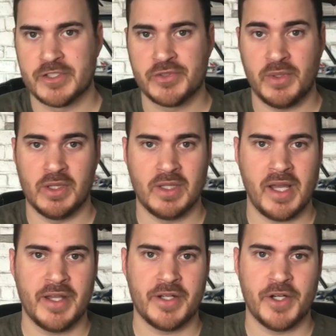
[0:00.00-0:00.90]
So a
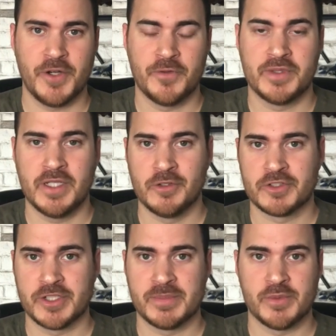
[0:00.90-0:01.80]
lot of
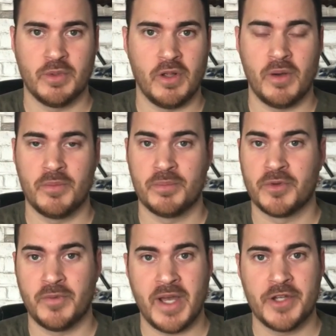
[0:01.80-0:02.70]
dealerships will
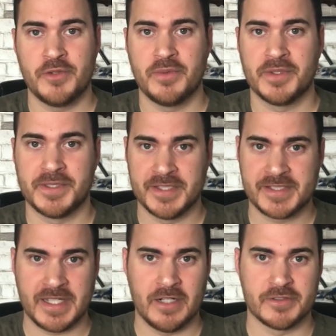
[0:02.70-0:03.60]
provide you with
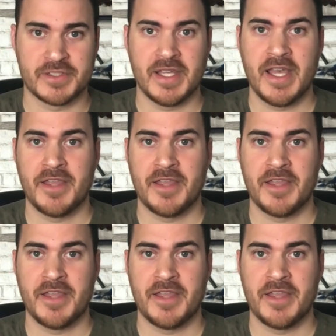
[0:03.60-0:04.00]
discounts